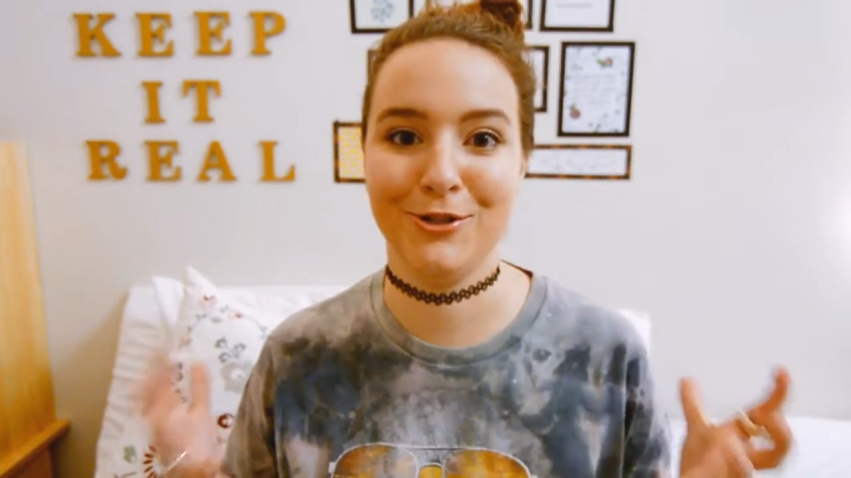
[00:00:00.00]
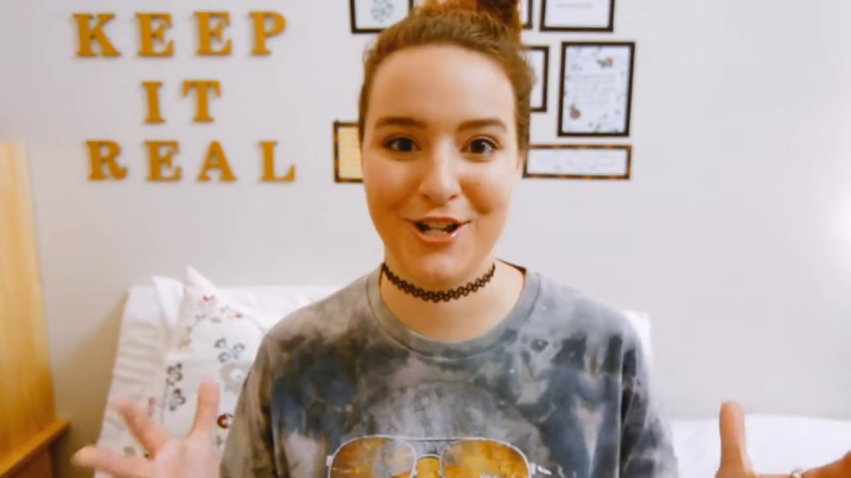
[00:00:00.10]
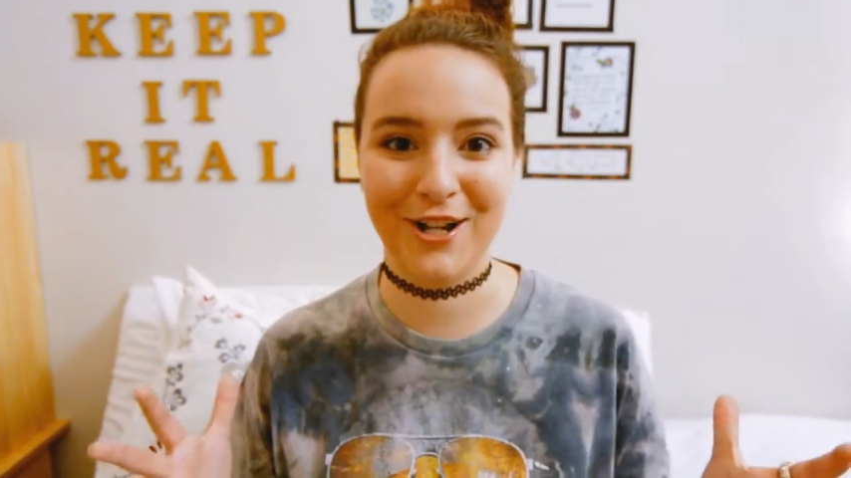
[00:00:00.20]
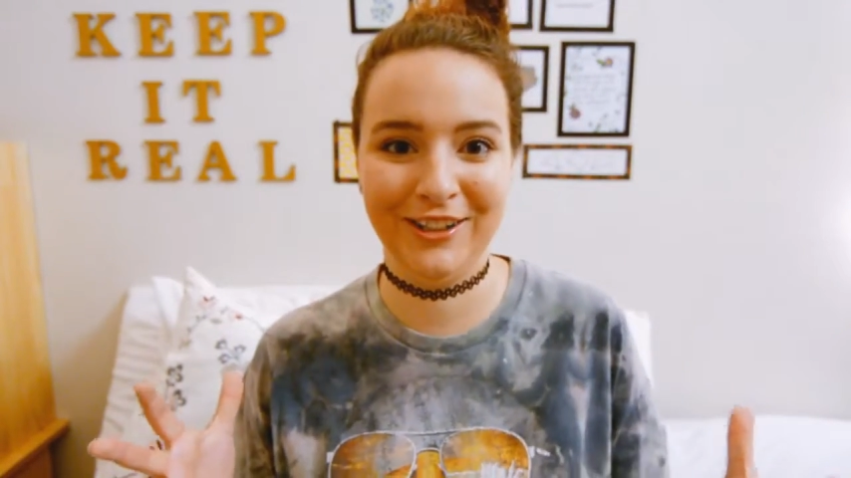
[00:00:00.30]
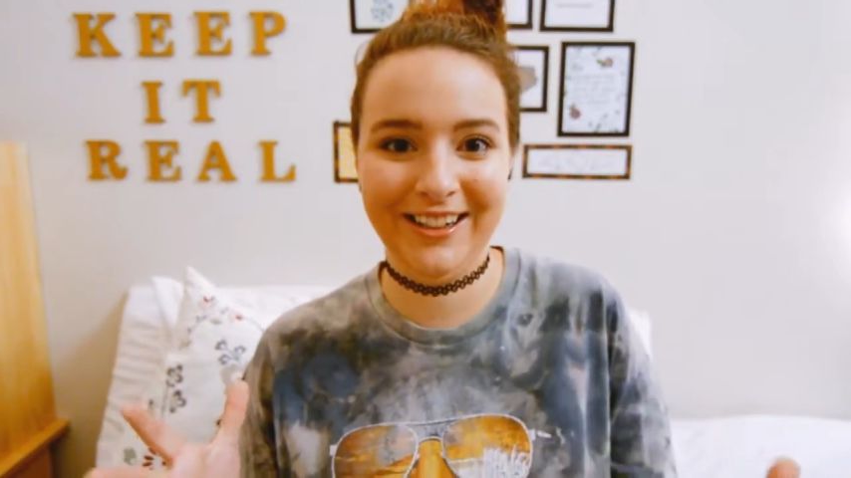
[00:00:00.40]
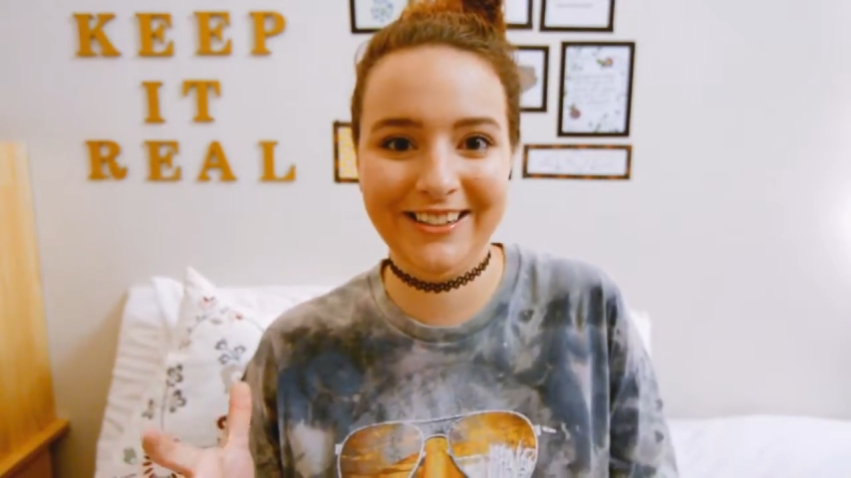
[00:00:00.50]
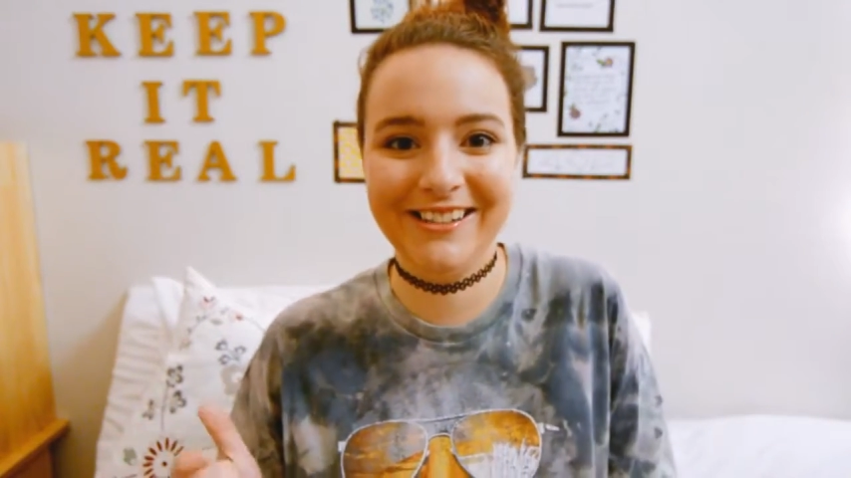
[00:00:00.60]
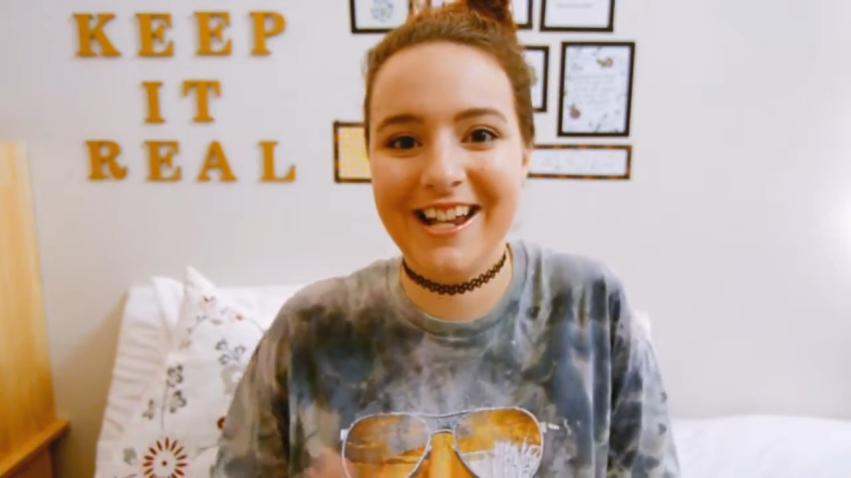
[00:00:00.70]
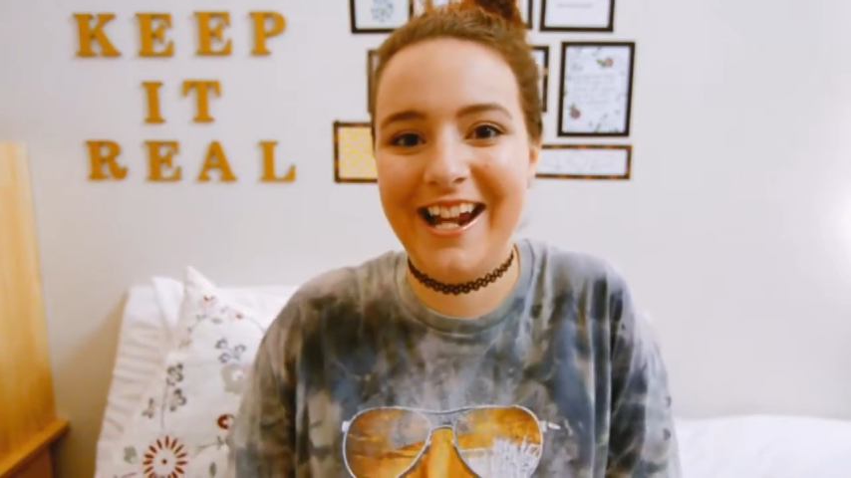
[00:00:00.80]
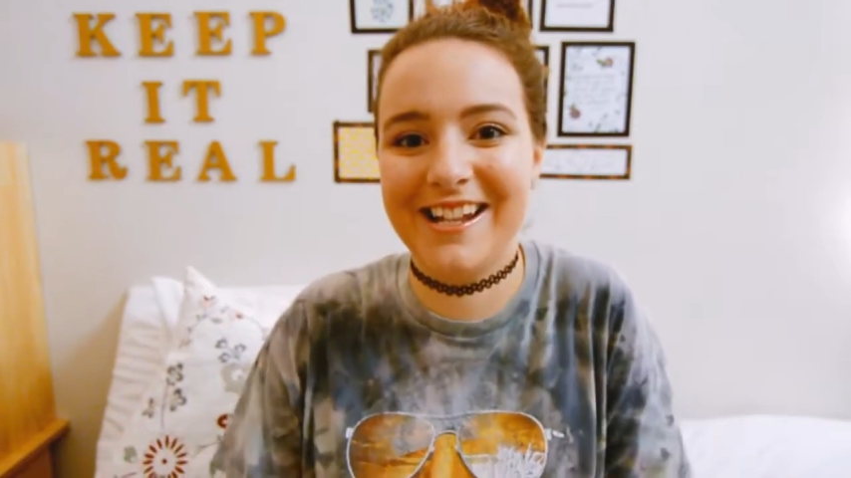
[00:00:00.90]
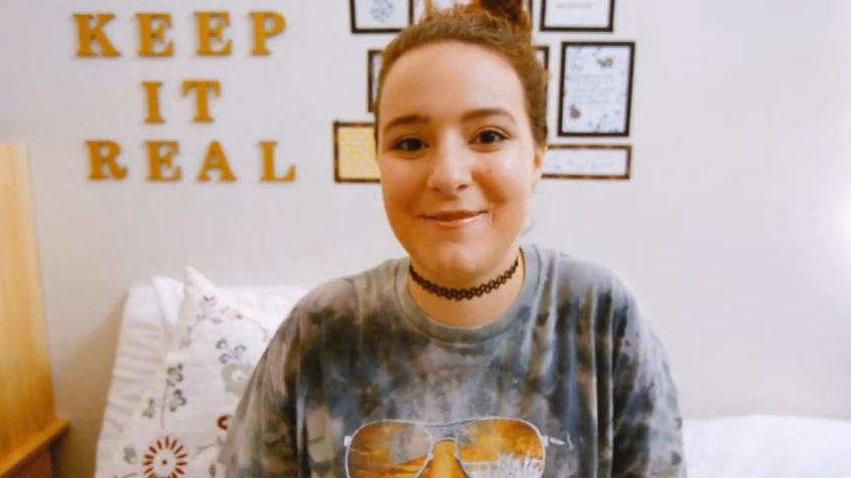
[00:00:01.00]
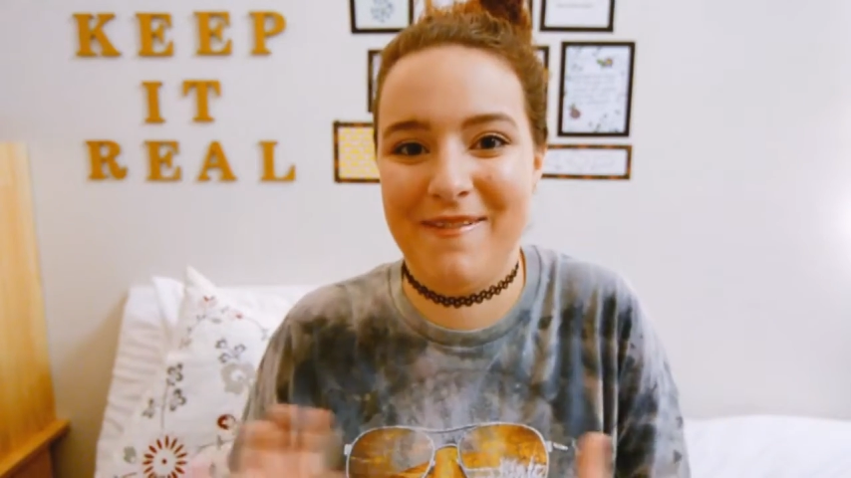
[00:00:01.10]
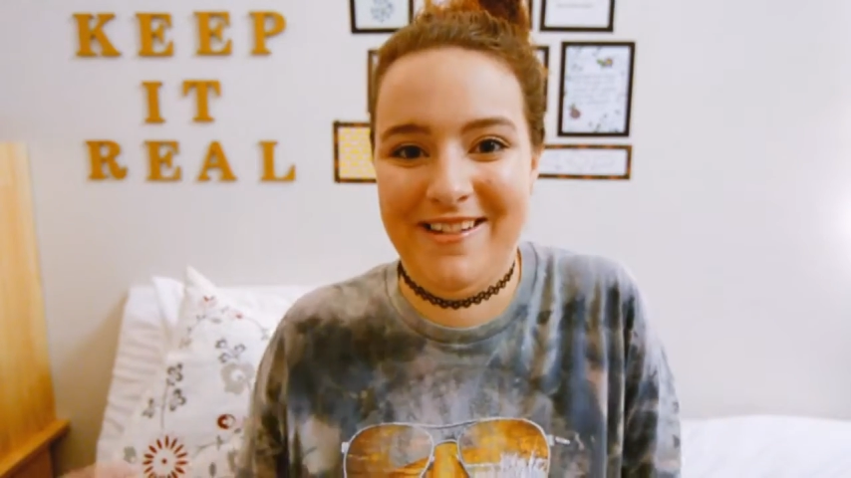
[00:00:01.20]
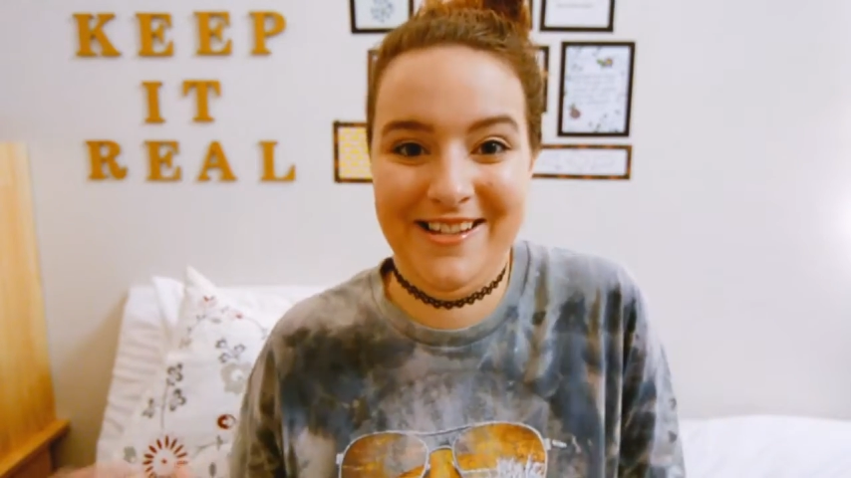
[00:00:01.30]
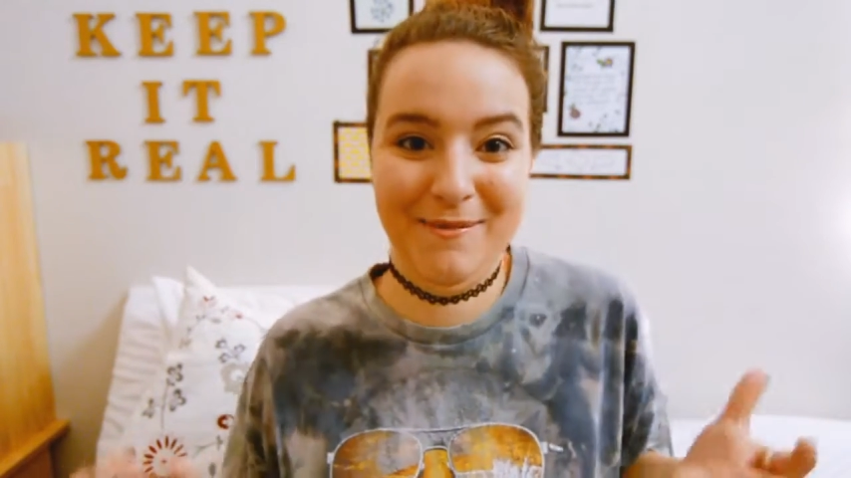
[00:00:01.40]
shocking and it's
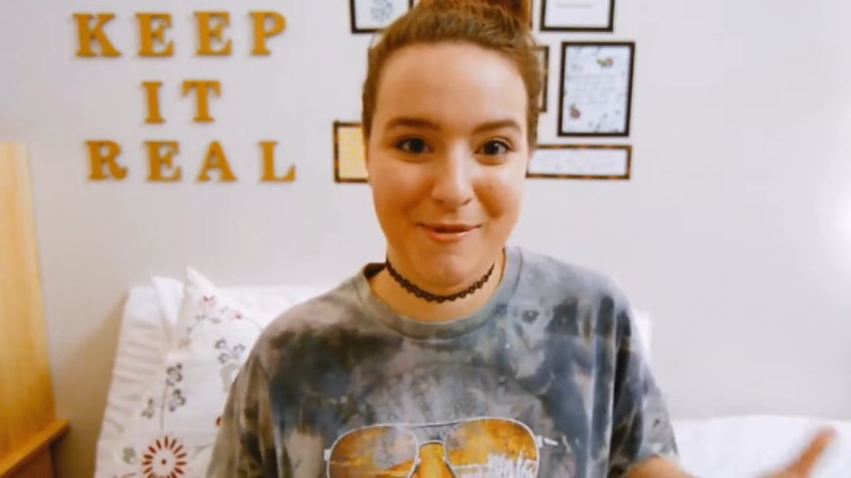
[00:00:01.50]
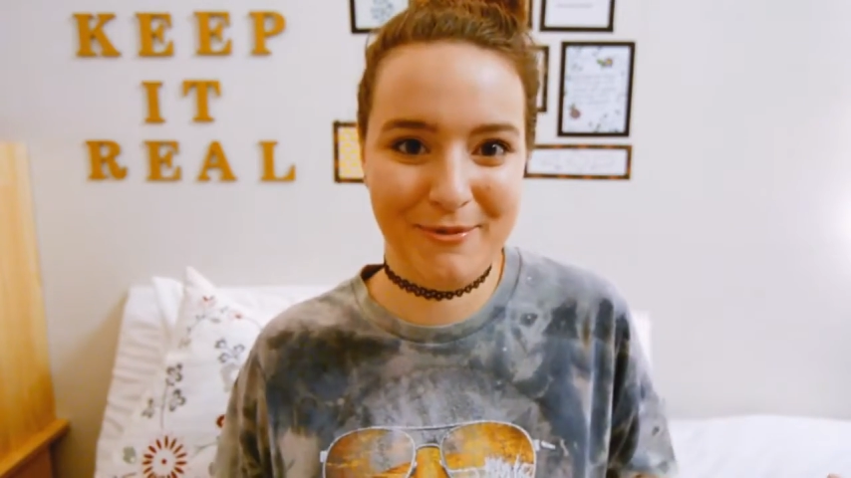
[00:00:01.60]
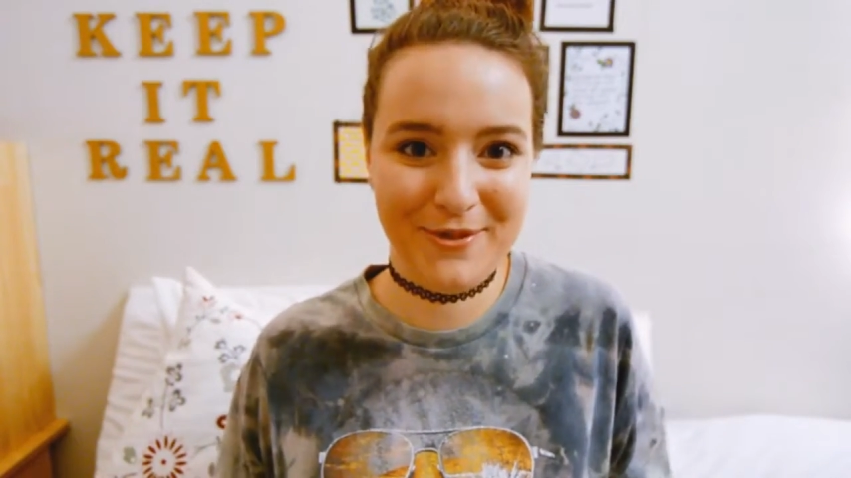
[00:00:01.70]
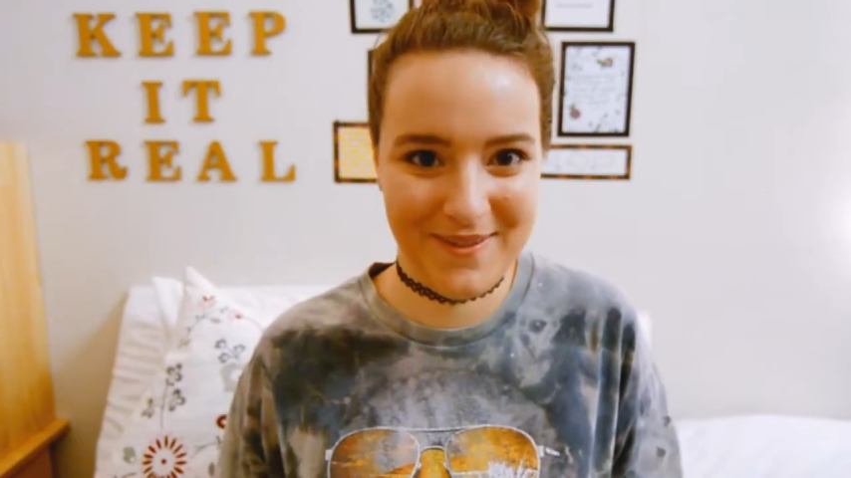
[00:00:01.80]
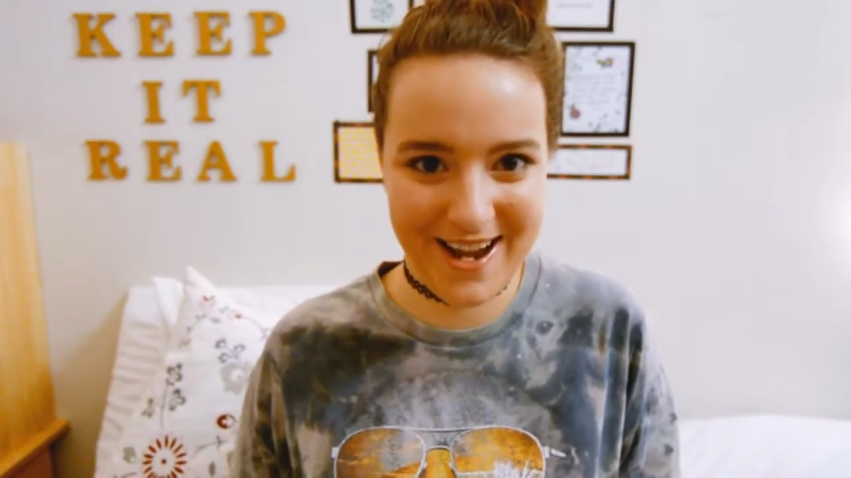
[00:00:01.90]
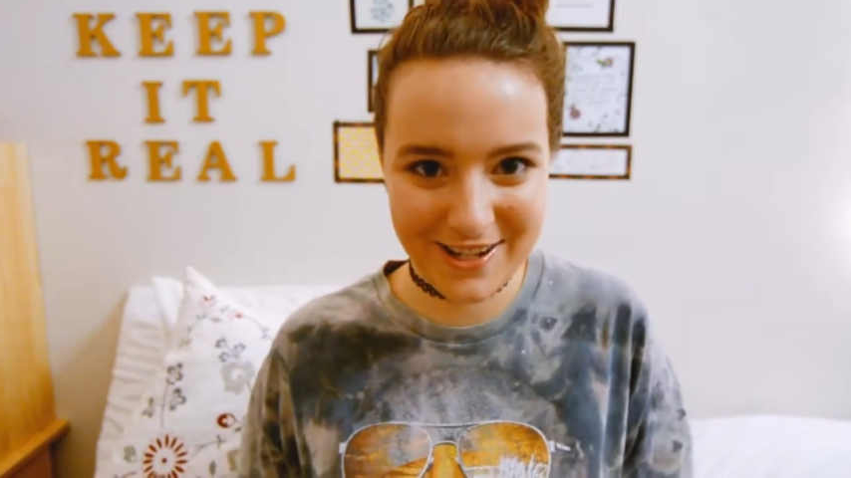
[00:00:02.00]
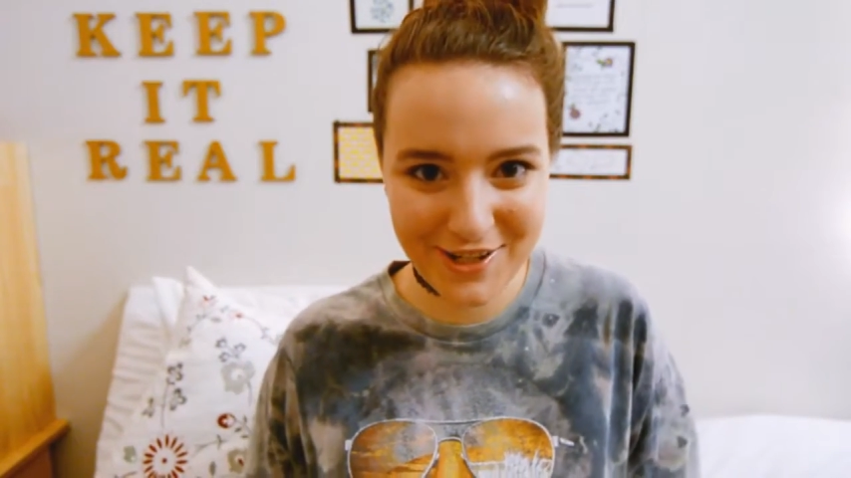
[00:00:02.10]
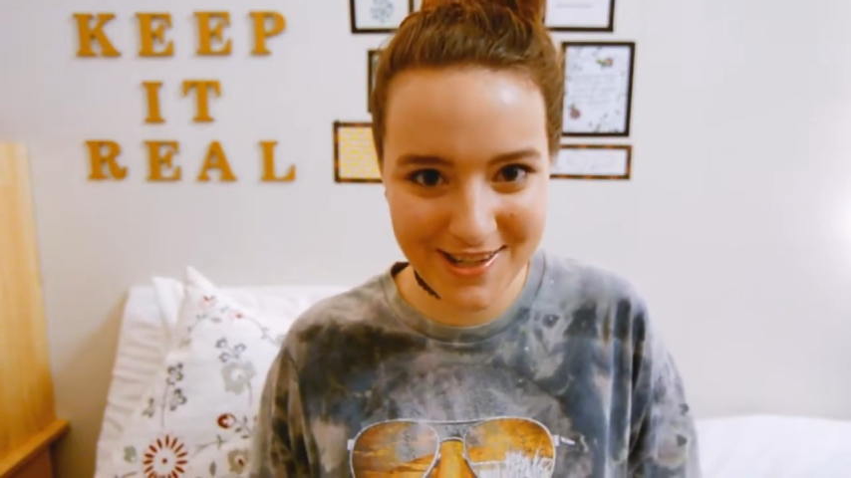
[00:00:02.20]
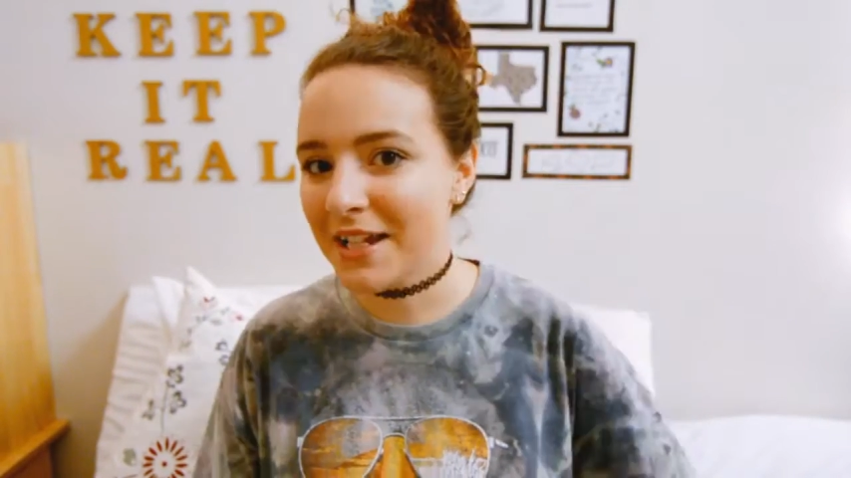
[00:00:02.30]
fun to see people's reactions.